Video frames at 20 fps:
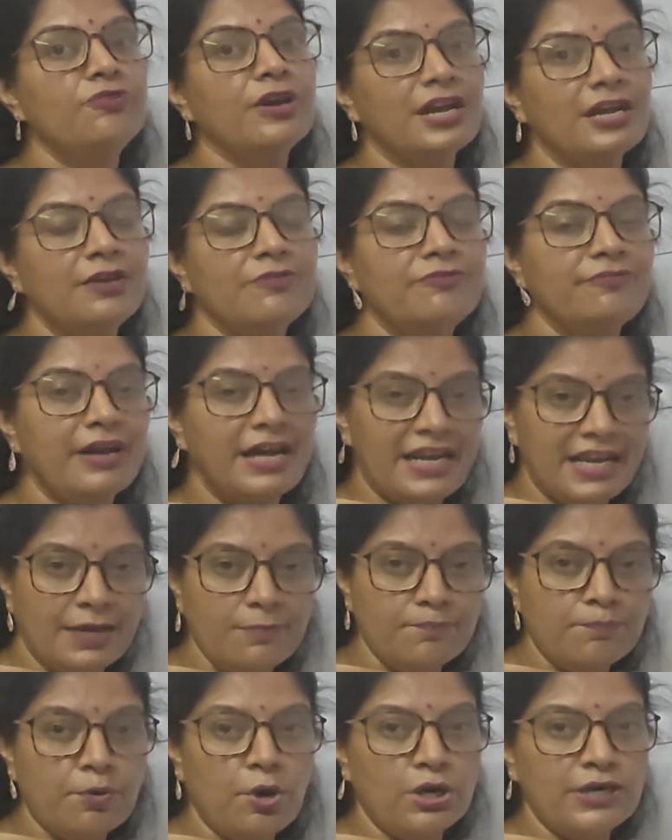very, very
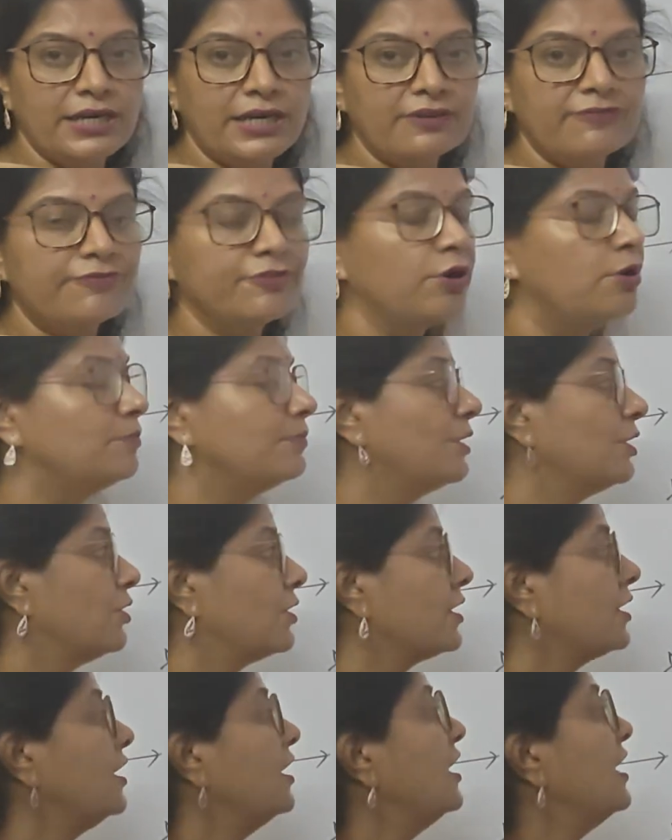important from
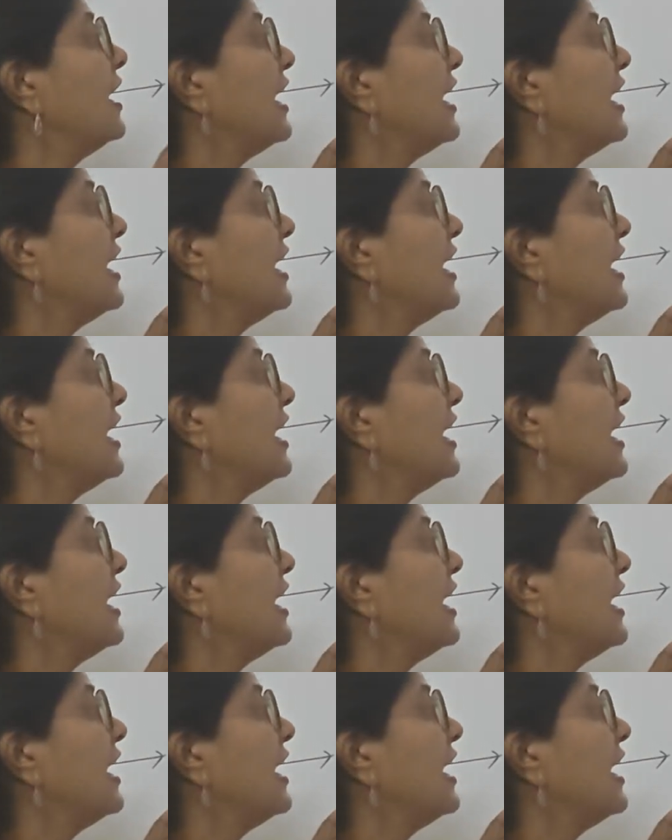your